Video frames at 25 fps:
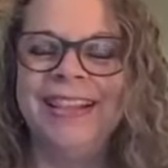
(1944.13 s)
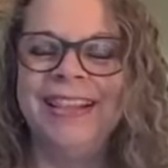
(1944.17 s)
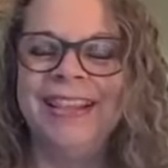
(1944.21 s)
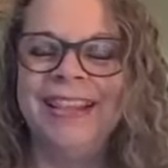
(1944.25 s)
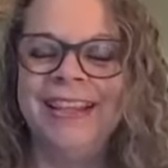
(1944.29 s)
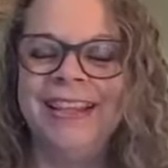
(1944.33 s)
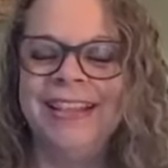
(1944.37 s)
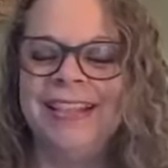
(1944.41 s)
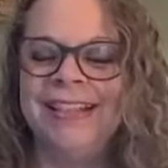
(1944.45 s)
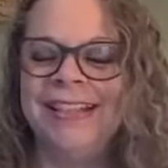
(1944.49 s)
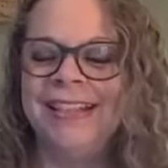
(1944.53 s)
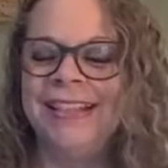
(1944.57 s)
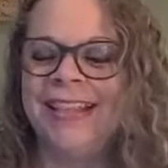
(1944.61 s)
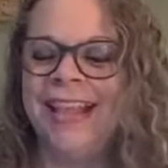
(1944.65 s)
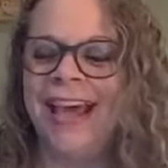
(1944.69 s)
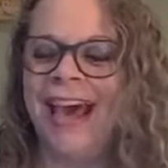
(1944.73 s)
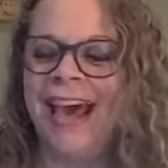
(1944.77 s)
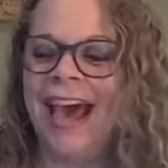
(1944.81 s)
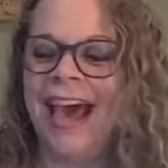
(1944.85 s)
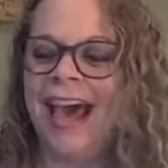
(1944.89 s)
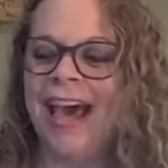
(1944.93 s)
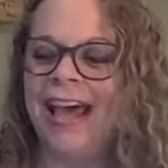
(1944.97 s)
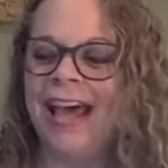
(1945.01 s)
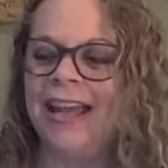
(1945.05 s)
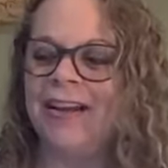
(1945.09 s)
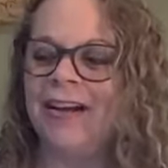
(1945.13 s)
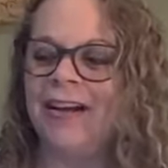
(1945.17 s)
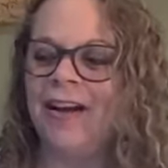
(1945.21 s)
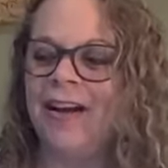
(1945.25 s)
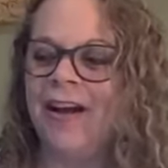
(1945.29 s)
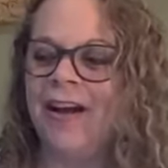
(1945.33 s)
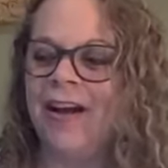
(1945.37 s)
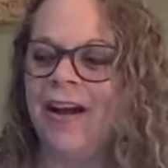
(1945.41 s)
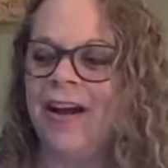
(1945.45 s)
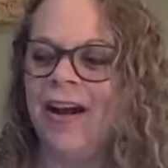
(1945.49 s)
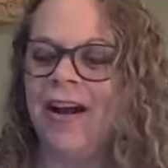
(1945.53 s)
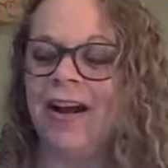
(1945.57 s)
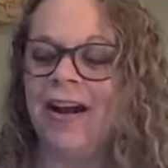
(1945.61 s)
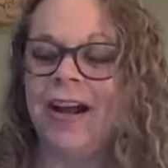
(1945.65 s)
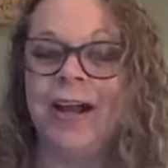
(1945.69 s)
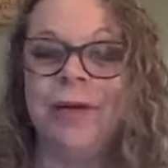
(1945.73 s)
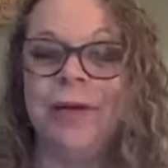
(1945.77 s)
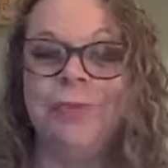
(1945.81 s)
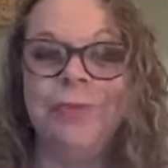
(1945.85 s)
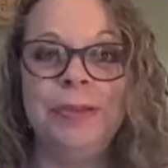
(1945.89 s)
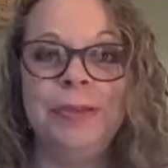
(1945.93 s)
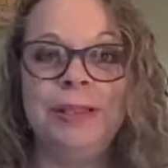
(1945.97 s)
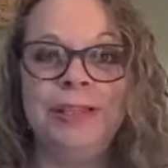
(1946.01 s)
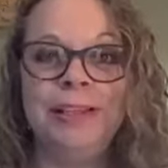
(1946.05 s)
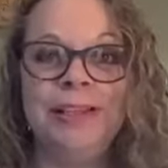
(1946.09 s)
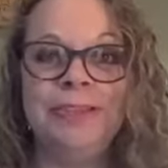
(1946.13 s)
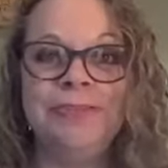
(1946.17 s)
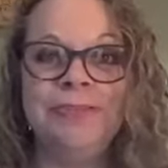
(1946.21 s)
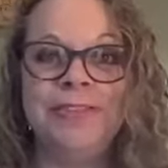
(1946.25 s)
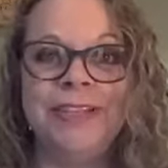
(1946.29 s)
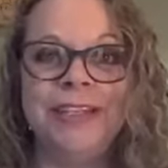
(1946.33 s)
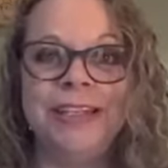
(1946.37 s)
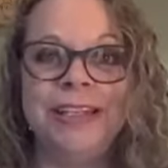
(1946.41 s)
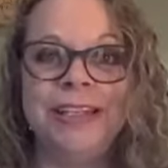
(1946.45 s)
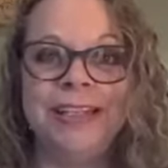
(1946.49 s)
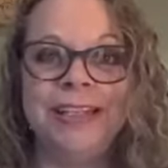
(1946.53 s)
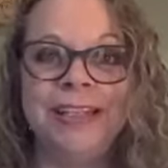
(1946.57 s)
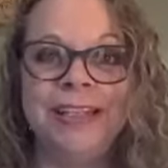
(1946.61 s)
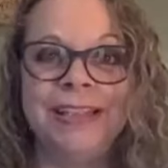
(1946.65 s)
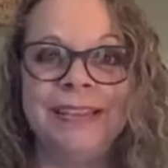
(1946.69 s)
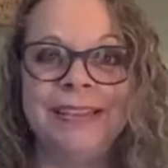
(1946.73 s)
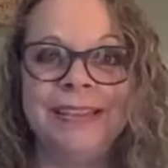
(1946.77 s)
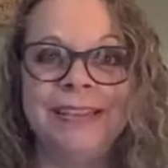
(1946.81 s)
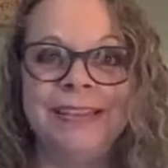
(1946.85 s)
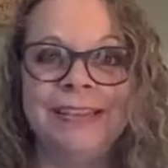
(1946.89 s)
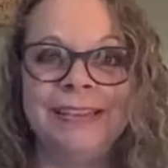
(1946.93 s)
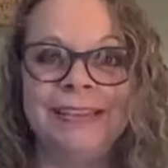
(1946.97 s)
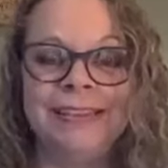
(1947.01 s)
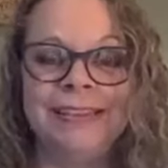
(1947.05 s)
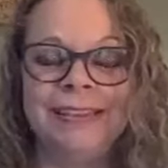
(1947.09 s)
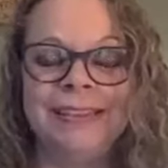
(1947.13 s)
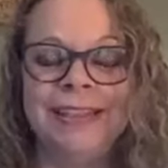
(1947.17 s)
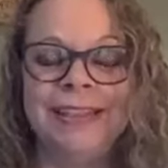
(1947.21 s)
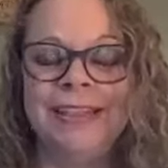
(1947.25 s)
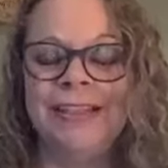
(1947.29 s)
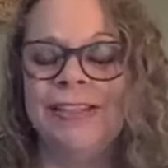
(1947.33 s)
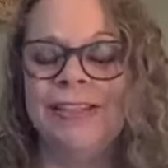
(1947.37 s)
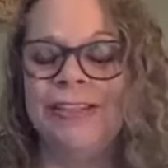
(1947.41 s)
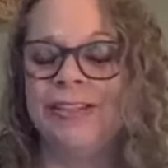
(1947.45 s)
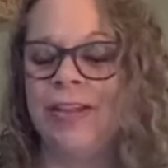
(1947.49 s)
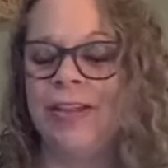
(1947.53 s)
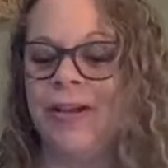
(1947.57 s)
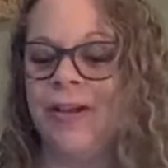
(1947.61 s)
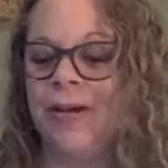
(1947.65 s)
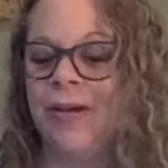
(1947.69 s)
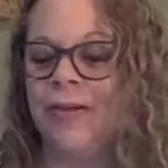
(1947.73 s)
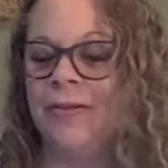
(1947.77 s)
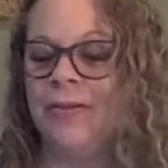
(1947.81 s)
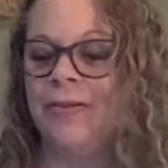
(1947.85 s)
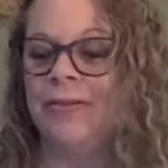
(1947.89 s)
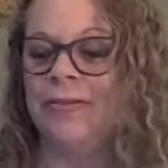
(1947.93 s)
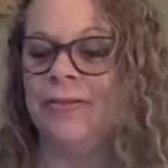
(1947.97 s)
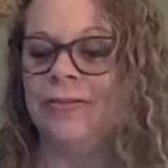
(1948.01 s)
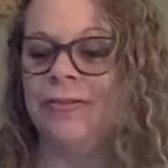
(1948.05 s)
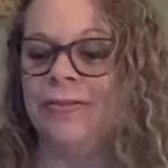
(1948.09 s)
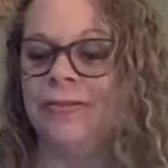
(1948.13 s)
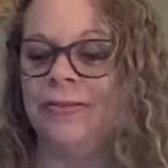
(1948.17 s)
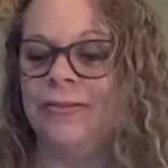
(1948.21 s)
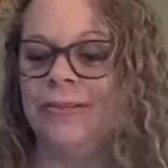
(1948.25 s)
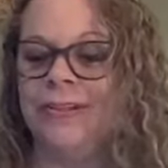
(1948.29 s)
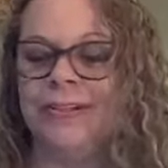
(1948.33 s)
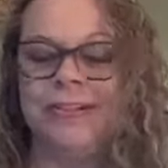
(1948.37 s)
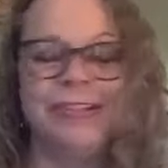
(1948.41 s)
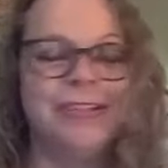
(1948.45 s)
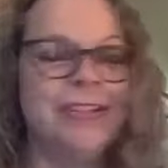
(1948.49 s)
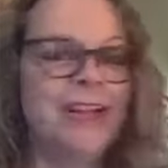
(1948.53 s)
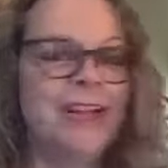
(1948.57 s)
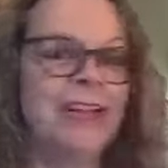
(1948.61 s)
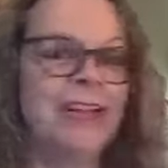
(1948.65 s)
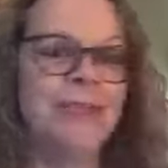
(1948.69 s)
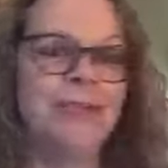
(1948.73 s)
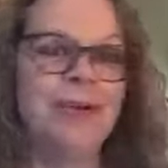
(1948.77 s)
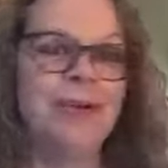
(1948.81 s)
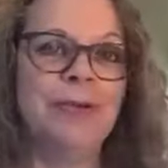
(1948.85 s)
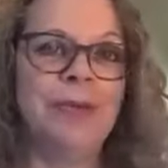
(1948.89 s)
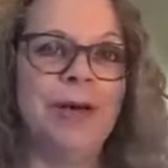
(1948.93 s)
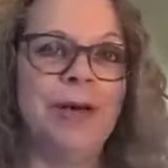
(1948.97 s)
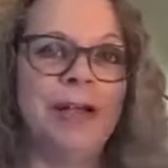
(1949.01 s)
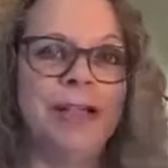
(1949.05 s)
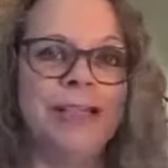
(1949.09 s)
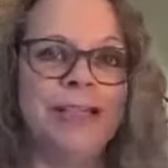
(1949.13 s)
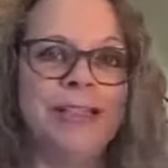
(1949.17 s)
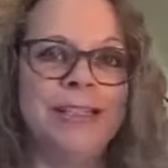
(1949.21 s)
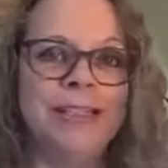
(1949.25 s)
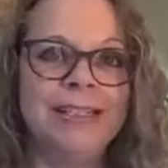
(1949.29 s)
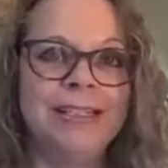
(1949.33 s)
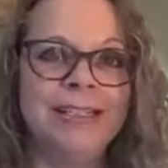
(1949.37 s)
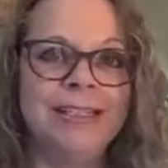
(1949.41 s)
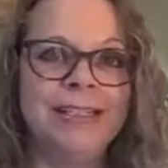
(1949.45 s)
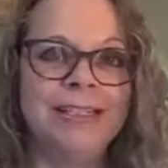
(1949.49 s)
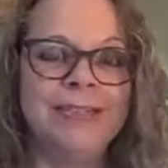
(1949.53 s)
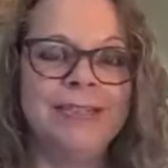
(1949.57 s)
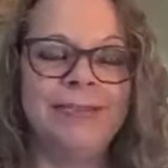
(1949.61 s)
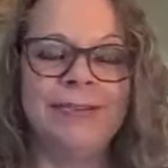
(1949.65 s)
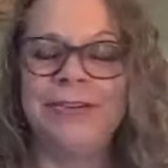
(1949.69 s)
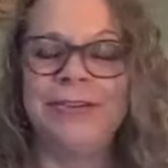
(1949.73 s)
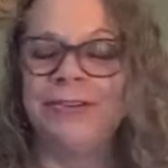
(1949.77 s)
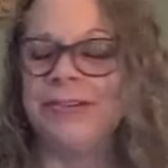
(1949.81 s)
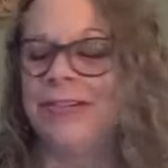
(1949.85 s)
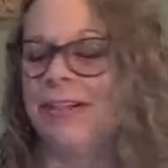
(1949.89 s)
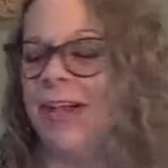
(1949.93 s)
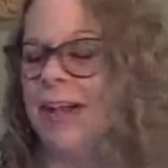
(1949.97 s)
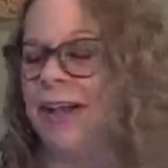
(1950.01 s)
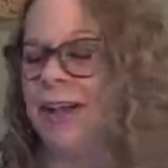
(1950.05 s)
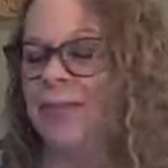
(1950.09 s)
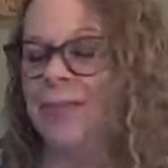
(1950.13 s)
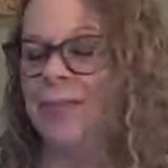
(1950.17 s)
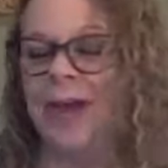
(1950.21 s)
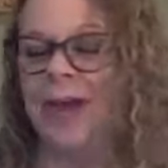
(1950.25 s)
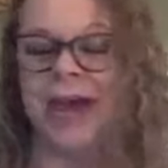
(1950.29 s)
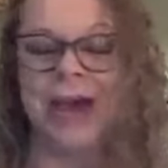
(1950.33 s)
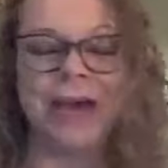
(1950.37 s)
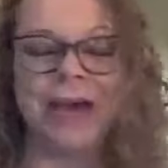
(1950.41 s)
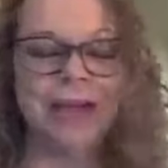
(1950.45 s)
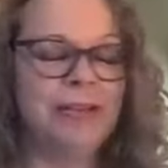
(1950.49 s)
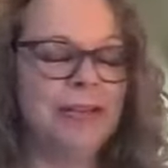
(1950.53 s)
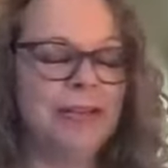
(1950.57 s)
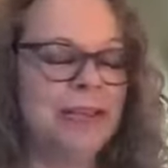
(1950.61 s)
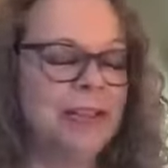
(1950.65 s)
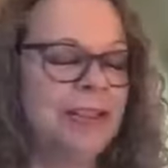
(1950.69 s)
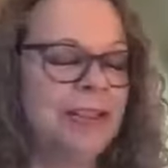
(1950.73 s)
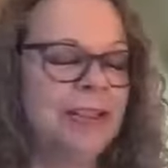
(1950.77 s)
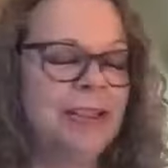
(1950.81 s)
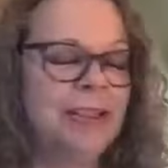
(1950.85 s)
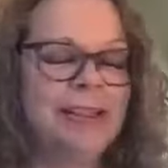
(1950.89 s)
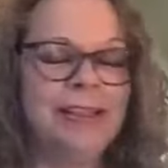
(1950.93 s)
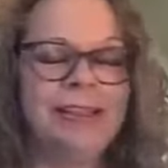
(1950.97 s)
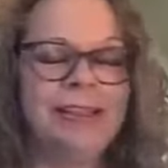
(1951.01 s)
Things that are uplifting. So, we don't talk about politics. We don't talk about